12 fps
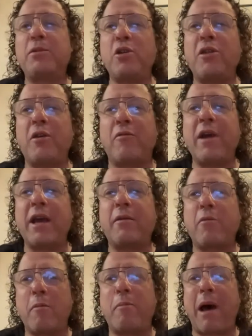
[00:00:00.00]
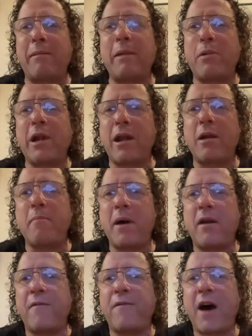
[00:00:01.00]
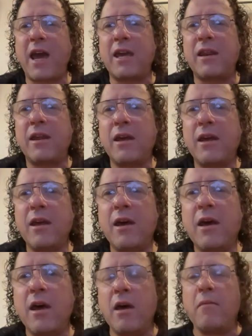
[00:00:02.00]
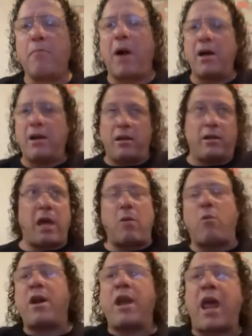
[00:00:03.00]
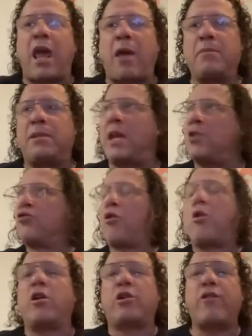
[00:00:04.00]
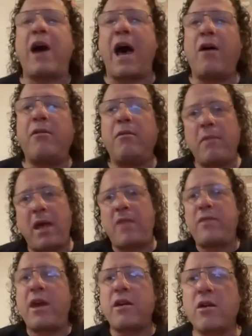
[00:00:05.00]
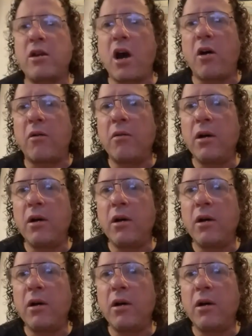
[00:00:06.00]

the ring would probably put on a better fight. Mm-hmm. But they were names, they draw a crowd, and there you go.